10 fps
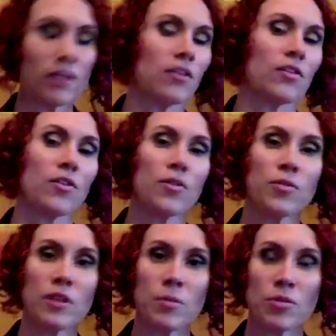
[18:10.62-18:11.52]
your
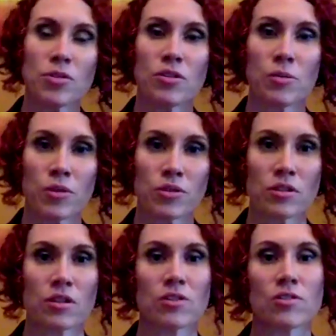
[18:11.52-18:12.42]
own emotional and
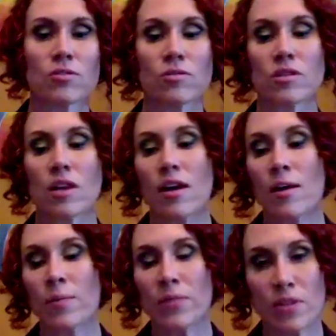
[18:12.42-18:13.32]
personal issues,
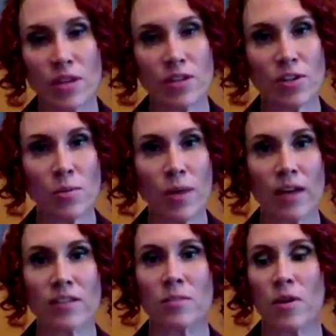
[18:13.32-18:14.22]
so they don't
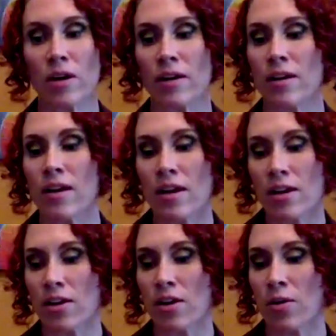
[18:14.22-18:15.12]
pass them on,
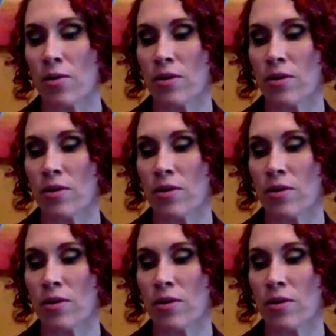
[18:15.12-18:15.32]
you know.